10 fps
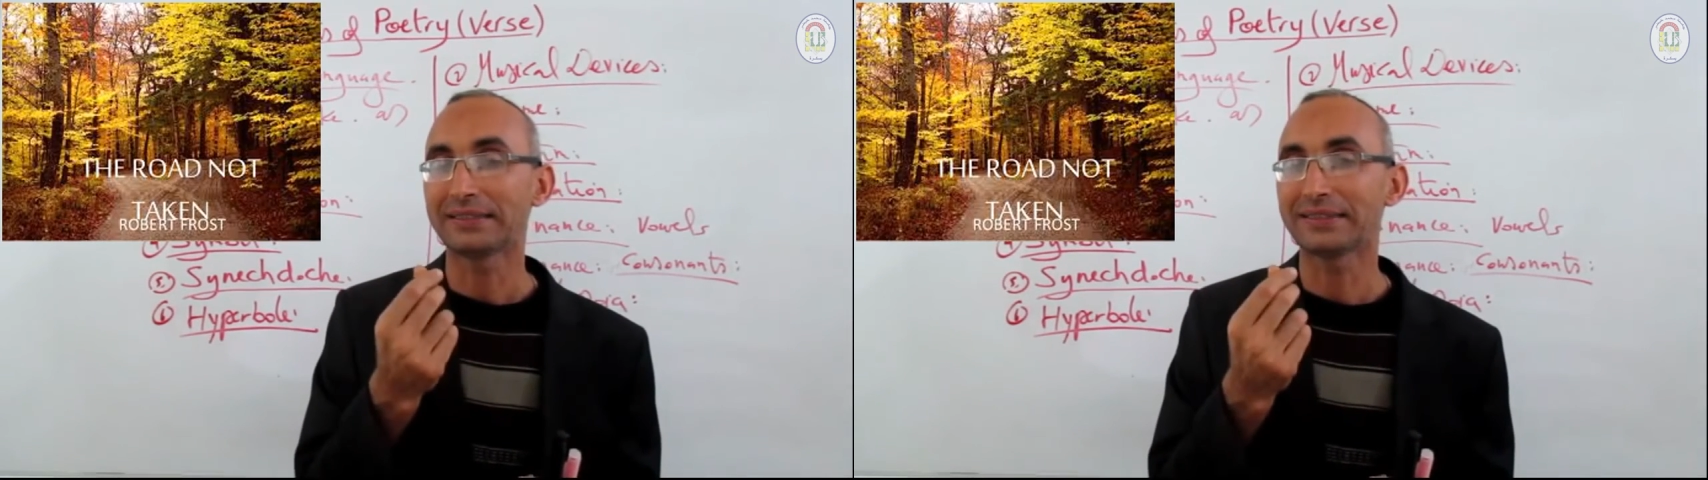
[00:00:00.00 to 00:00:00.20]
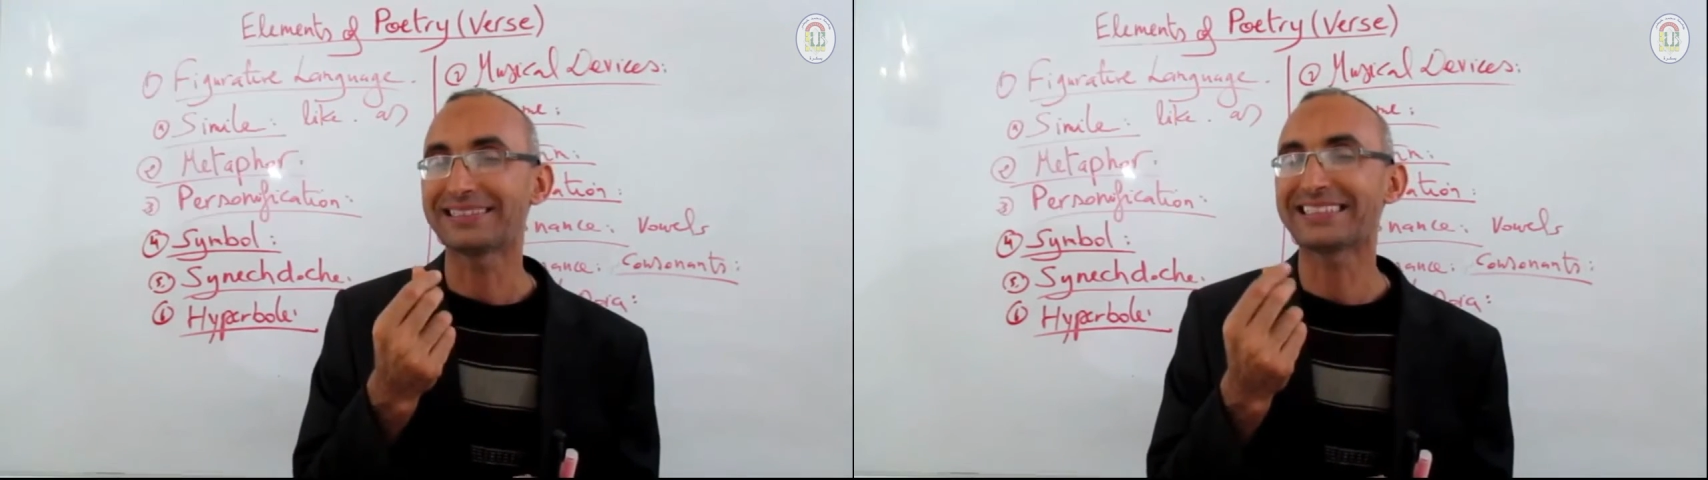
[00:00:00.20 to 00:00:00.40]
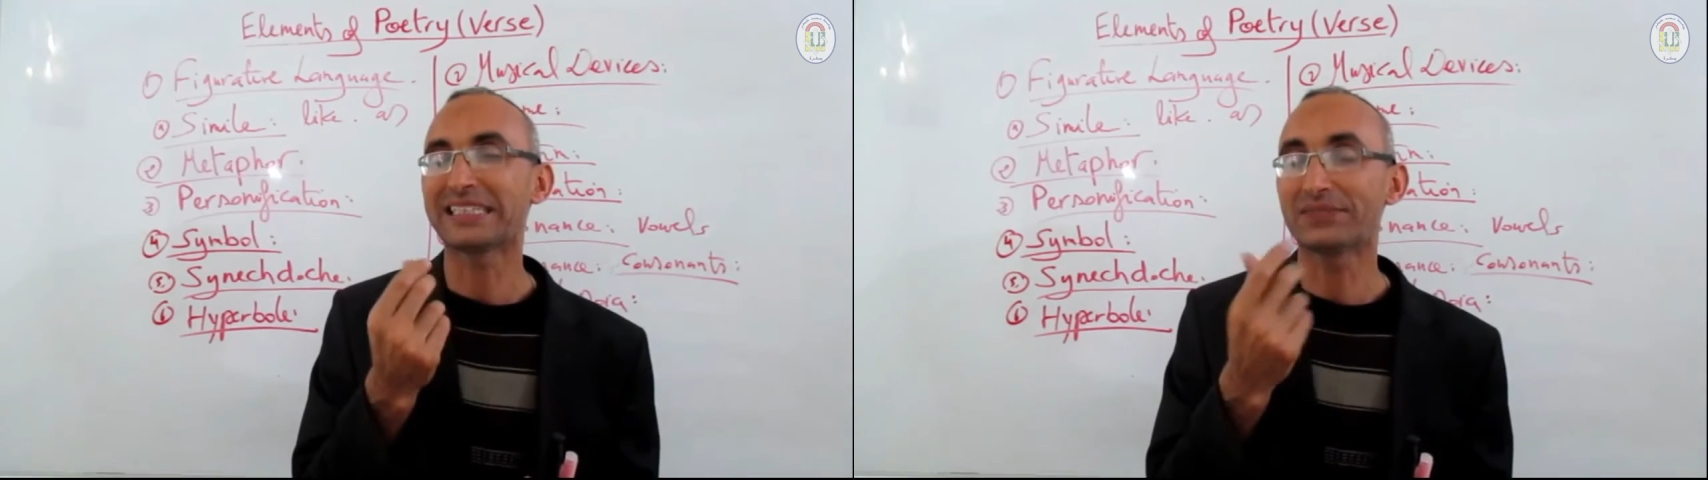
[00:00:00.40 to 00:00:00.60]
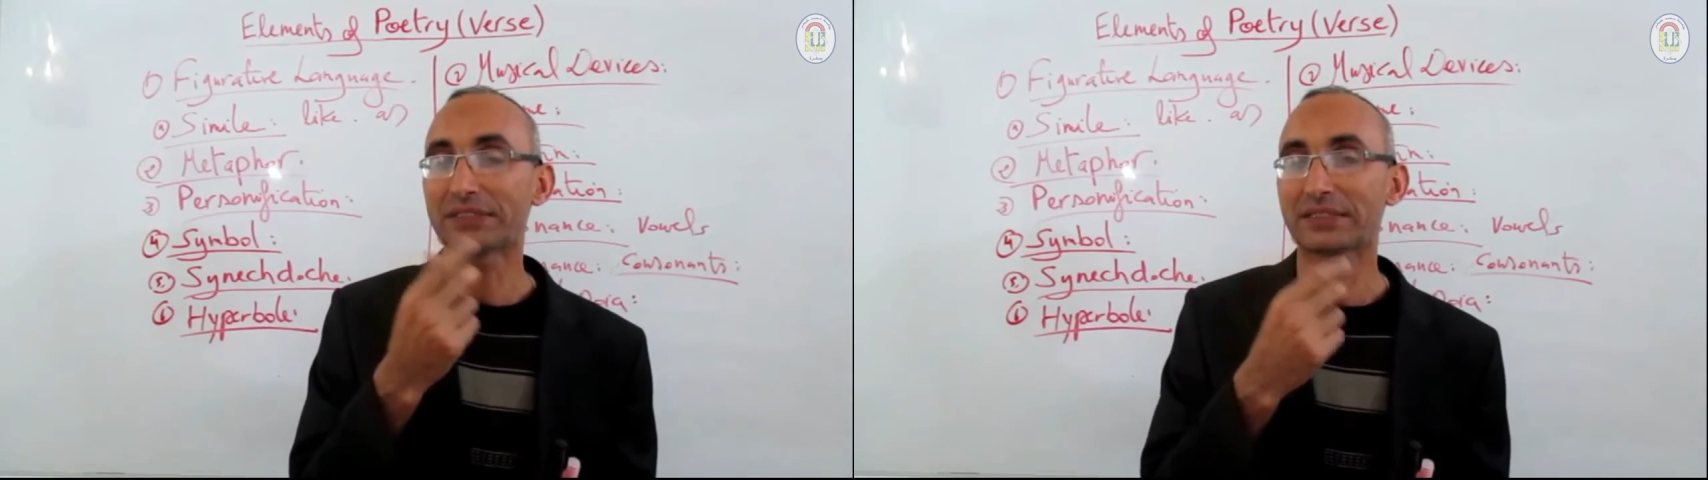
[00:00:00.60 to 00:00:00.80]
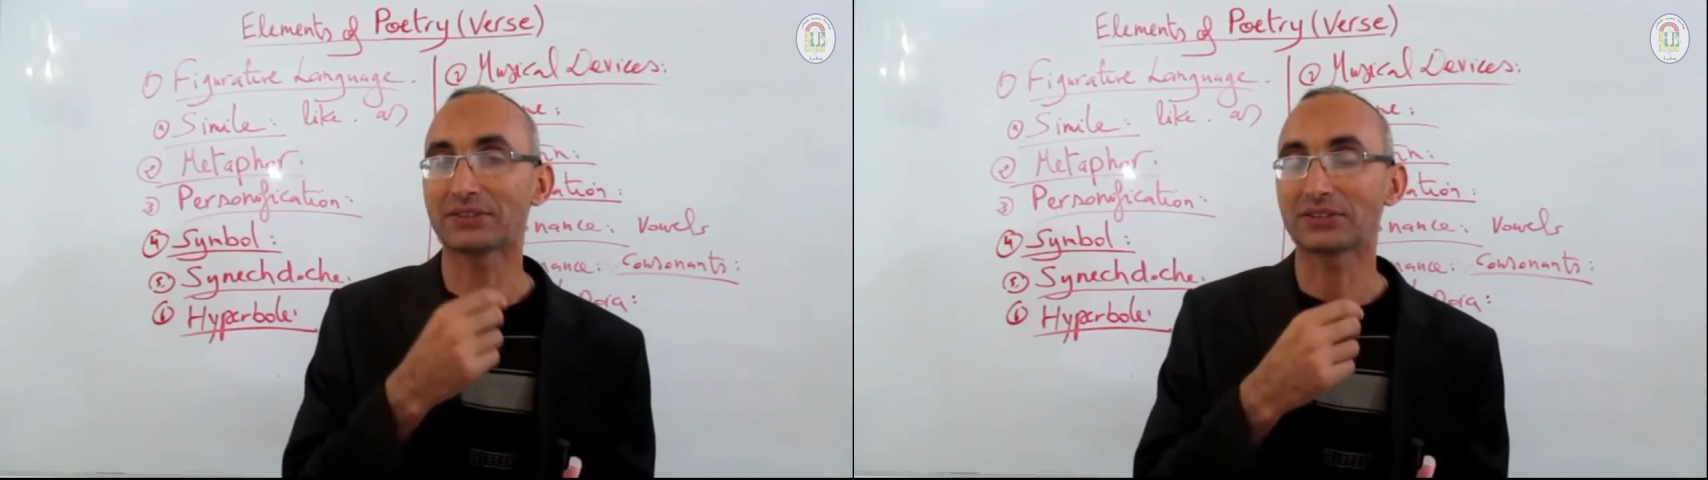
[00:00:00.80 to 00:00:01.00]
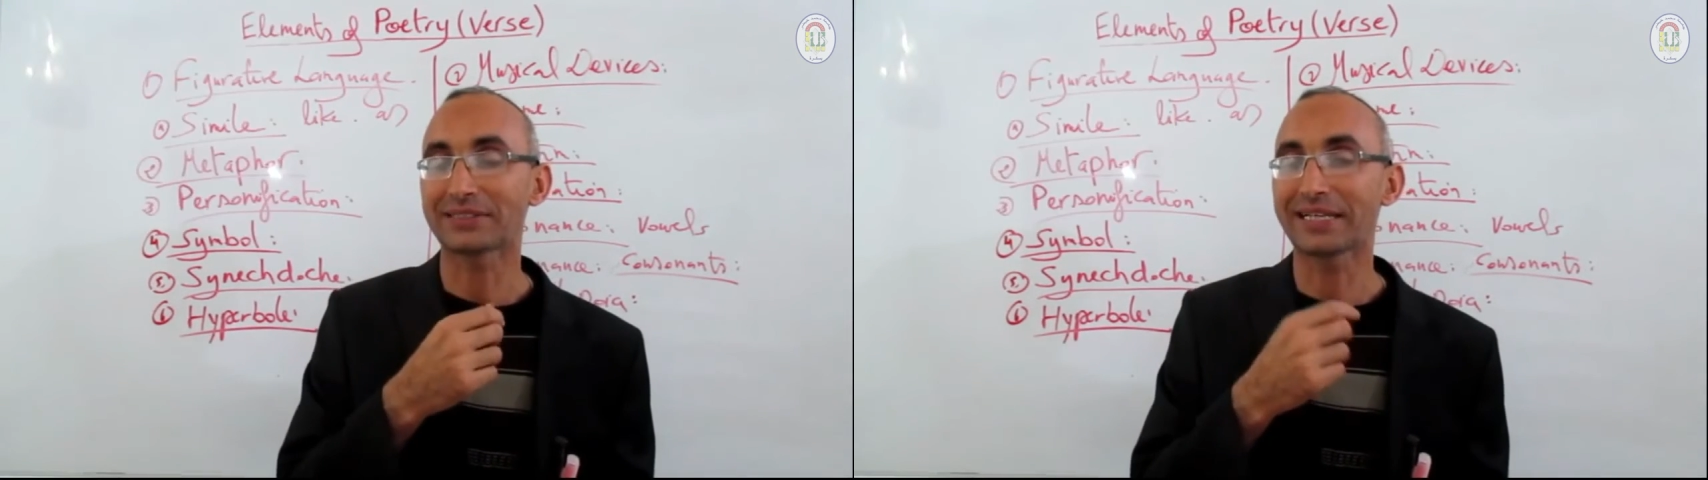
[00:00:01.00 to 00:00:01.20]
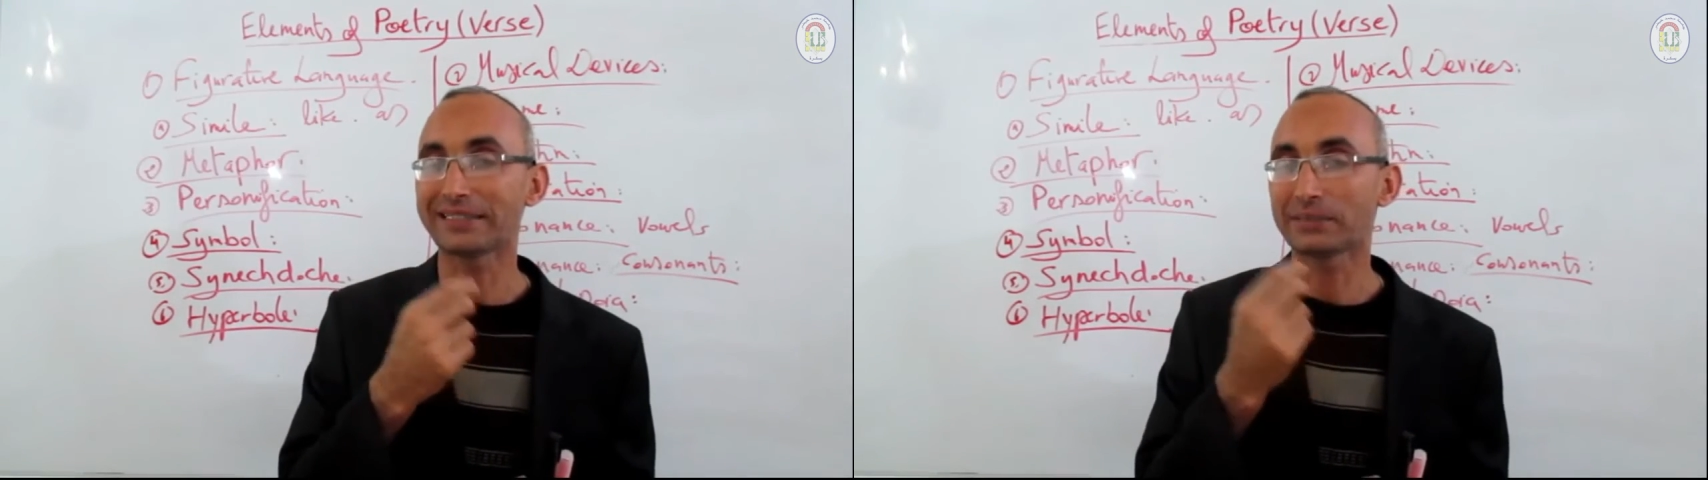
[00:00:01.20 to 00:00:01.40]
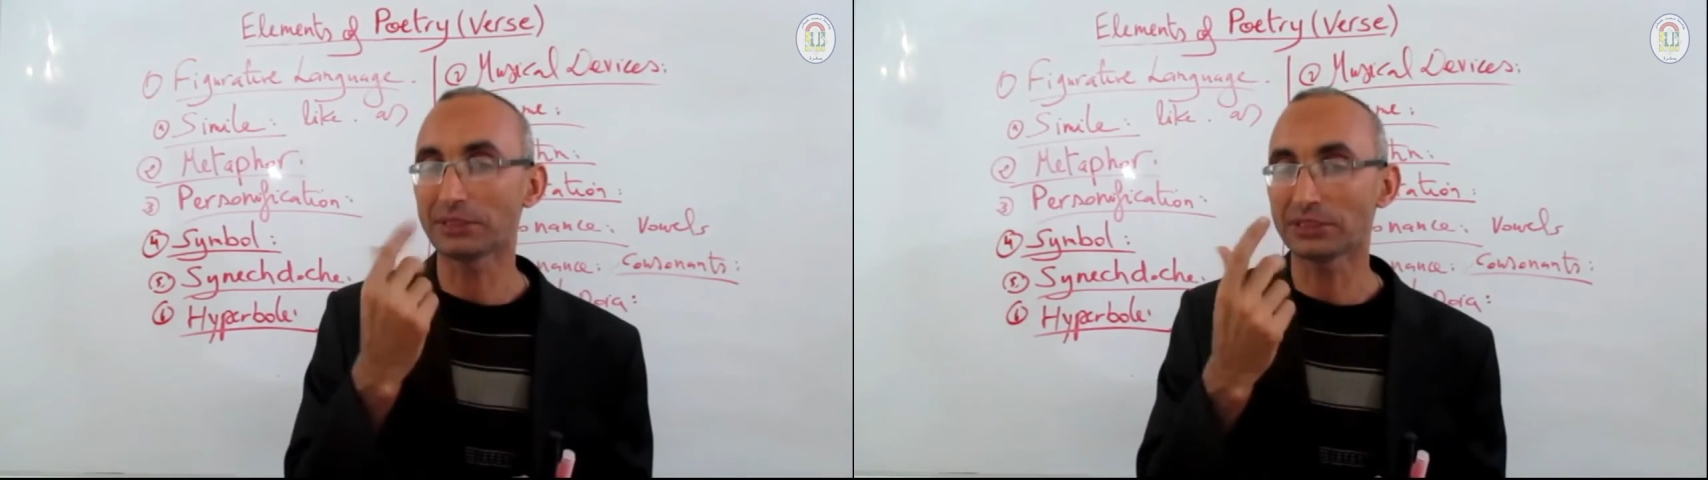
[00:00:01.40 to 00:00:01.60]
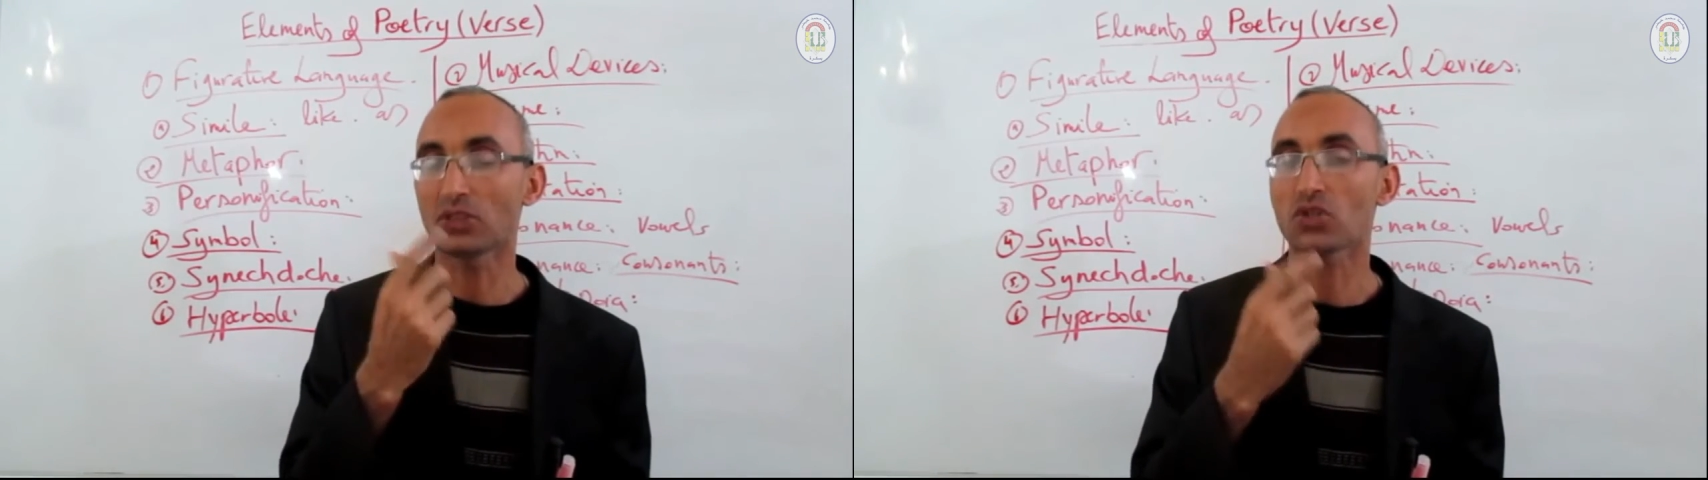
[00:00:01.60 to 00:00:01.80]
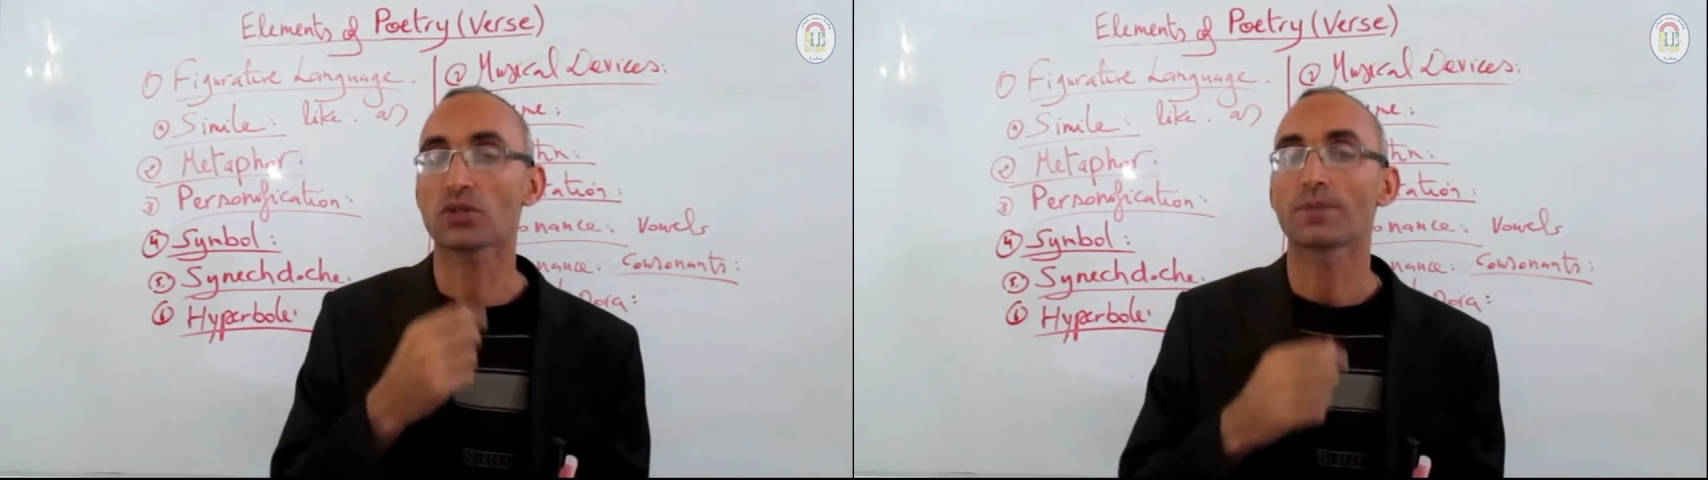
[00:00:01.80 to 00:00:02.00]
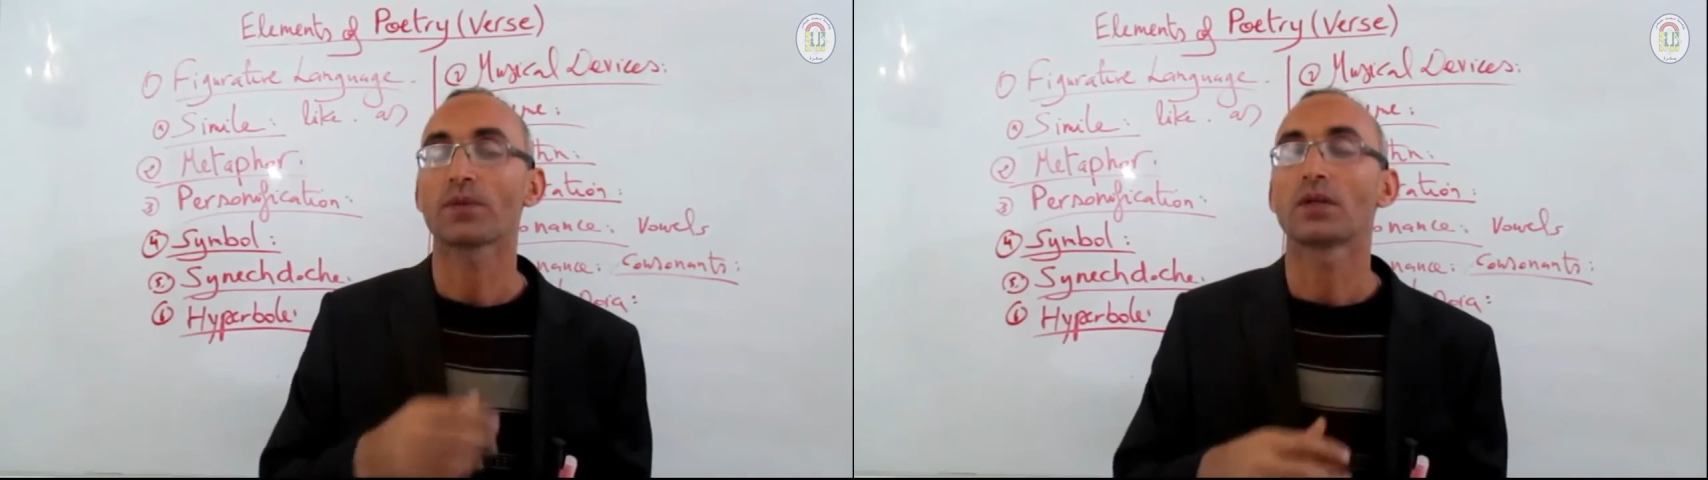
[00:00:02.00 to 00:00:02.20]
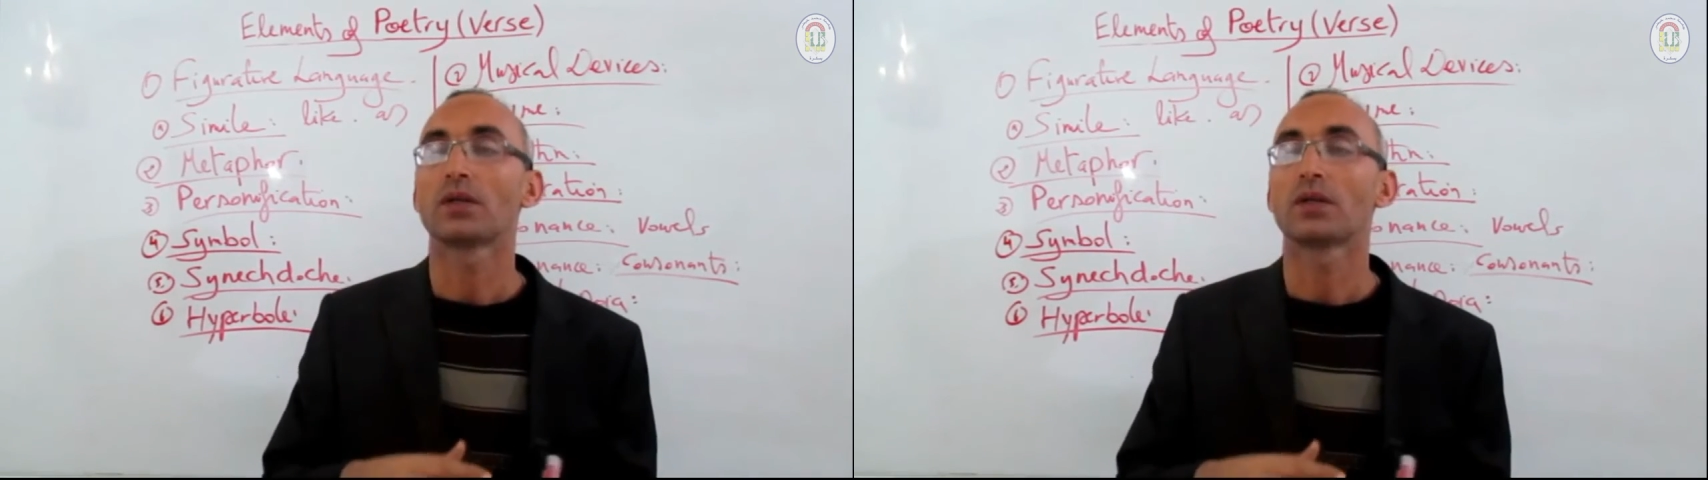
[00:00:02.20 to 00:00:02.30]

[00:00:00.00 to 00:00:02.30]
significance and message.